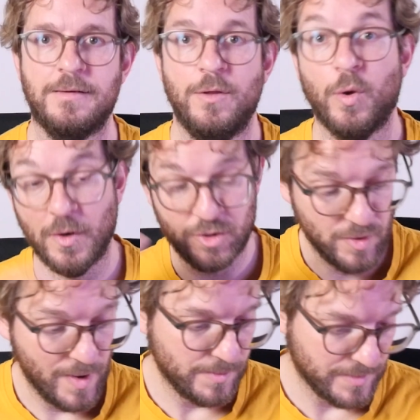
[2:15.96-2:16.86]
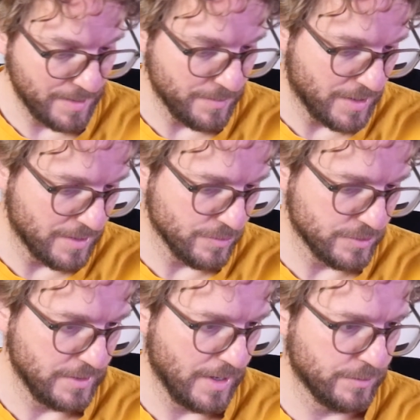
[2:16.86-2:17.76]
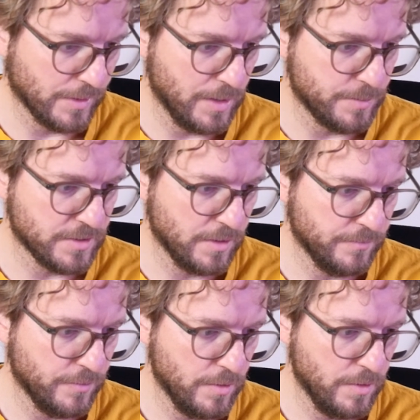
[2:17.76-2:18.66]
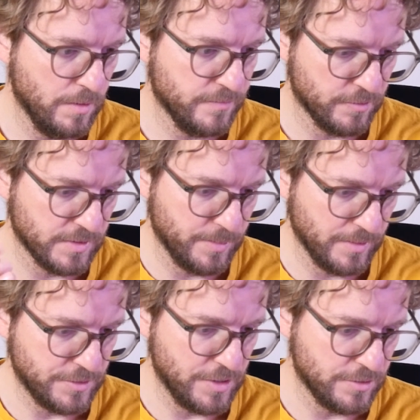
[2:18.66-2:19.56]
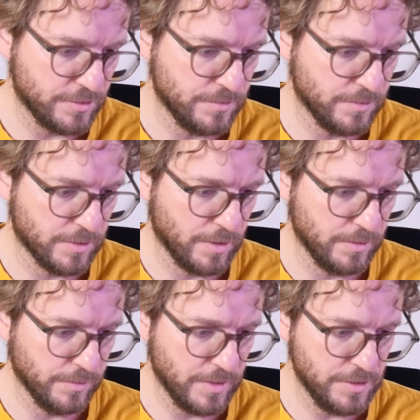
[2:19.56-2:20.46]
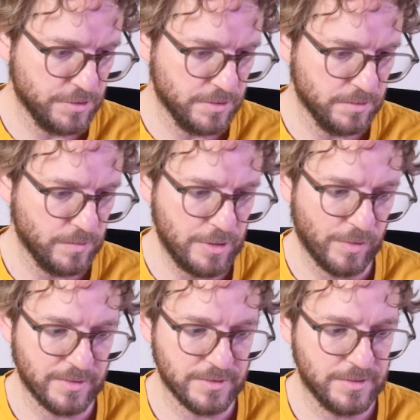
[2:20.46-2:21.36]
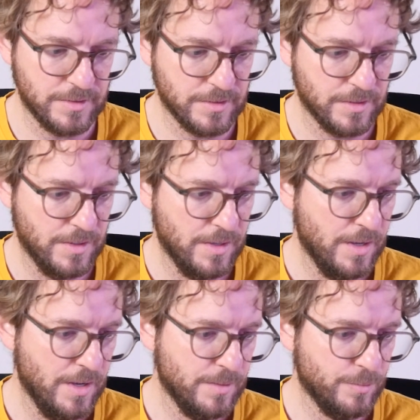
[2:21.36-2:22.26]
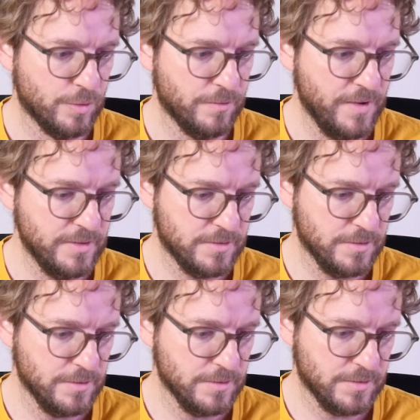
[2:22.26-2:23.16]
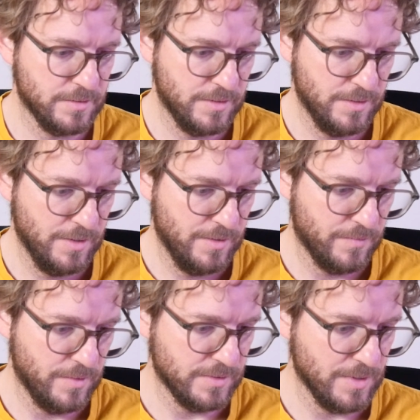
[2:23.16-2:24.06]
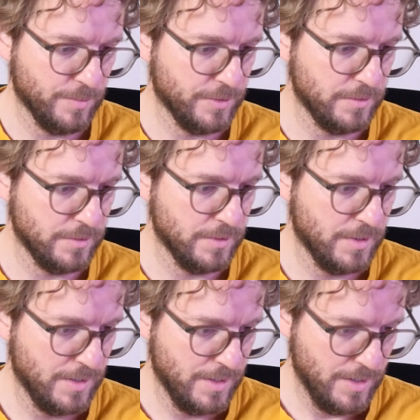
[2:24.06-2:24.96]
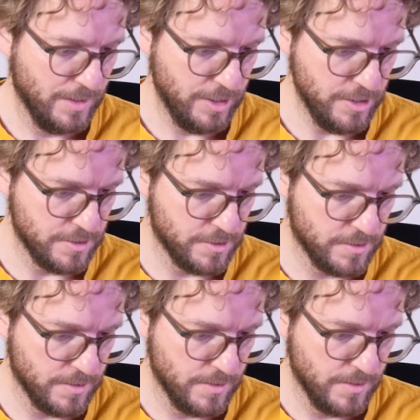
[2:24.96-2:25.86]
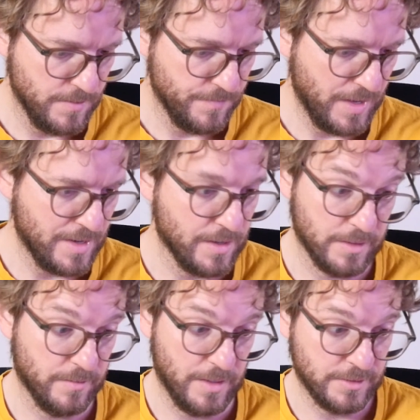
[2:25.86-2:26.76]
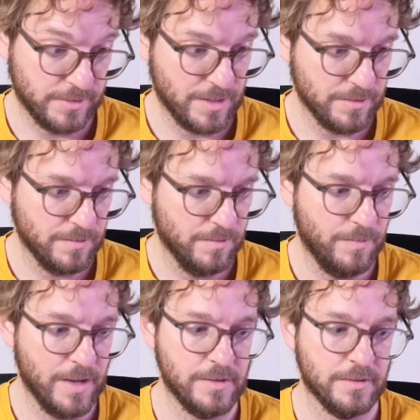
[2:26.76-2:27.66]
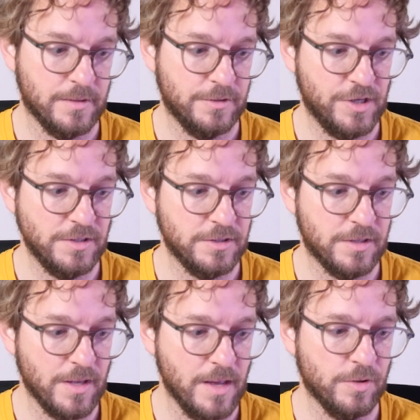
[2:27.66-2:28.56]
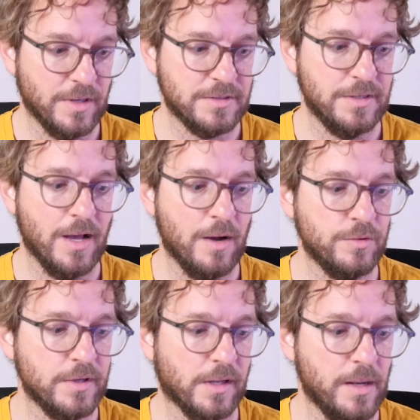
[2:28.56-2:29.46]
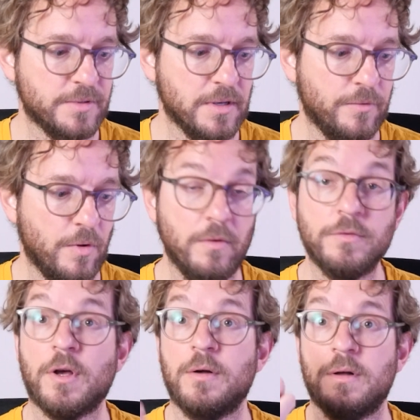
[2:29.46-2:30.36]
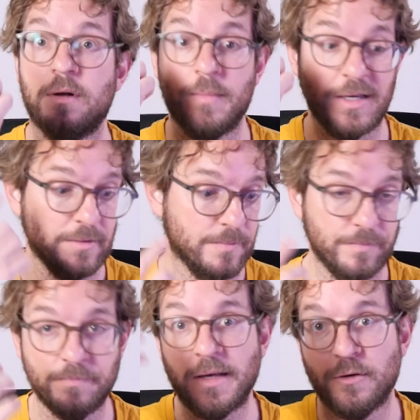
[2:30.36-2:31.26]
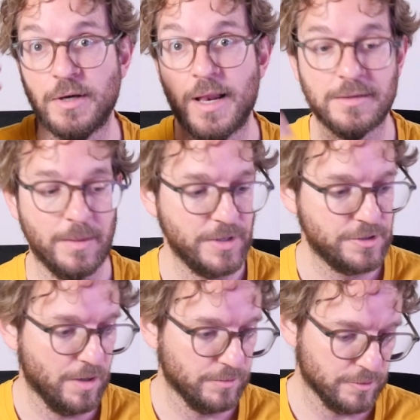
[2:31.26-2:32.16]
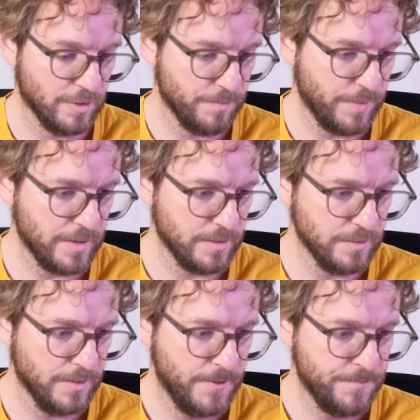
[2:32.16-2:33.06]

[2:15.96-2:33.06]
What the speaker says: You can swipe the time bar to see how the eclipse evolved. For example, I changed to another location where you can see more phases. For example, here, and as I said, by changing the time, you can see how the eclipse evolves by looking at the picture on the top panel.